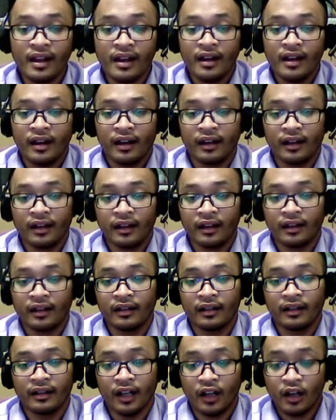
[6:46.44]

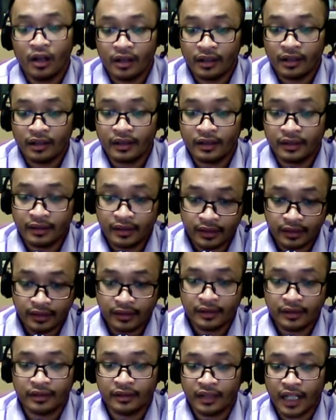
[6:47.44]
uh, uh,
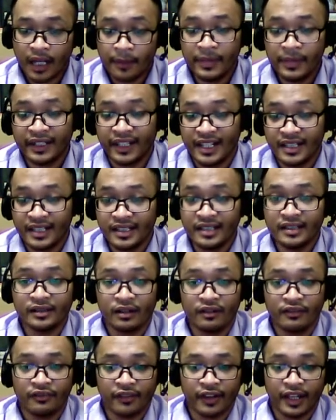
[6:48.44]
the application
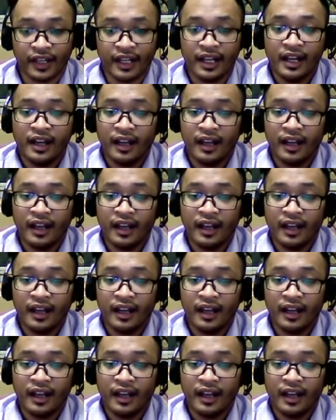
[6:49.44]
software.